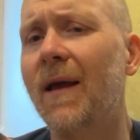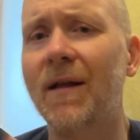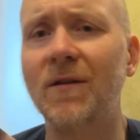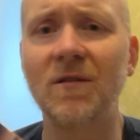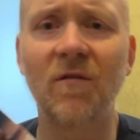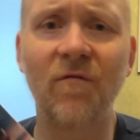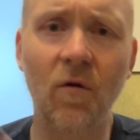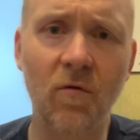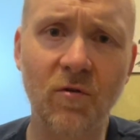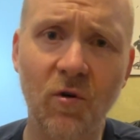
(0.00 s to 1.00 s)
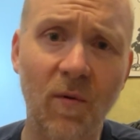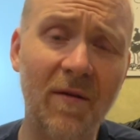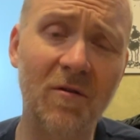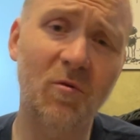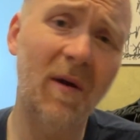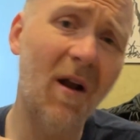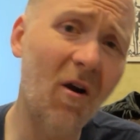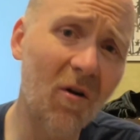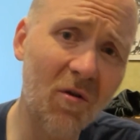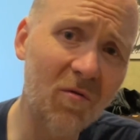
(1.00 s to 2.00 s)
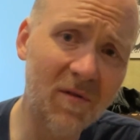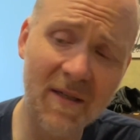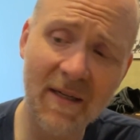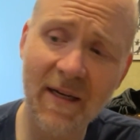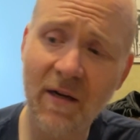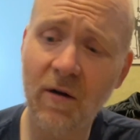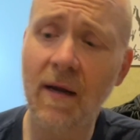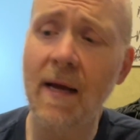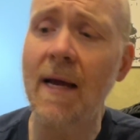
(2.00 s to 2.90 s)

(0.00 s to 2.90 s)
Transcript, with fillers: And just the photos are great. There's great articles in here.